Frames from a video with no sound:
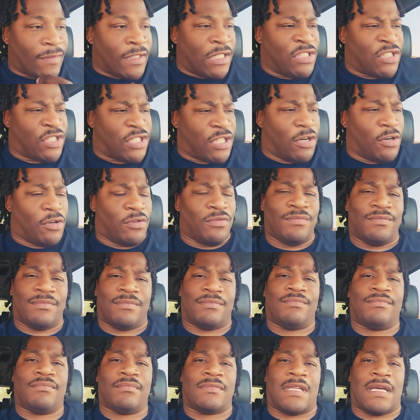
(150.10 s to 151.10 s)
So
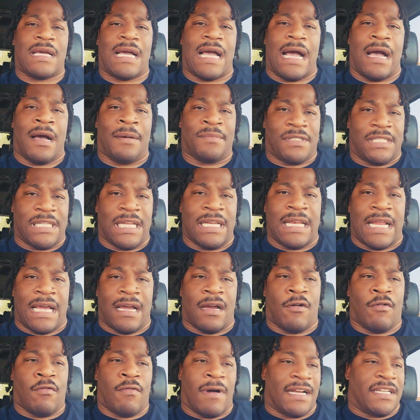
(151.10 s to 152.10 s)
I'm sitting
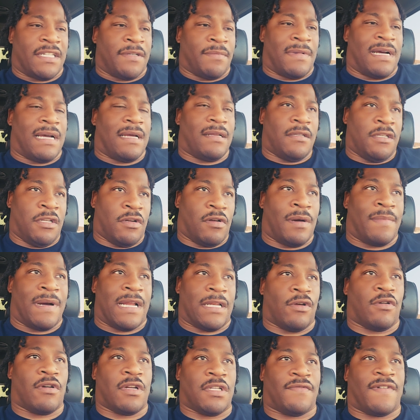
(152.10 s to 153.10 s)
down watching my, you know, my
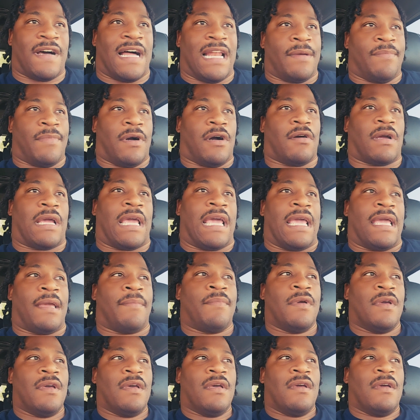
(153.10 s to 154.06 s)
daughter's volleyball game.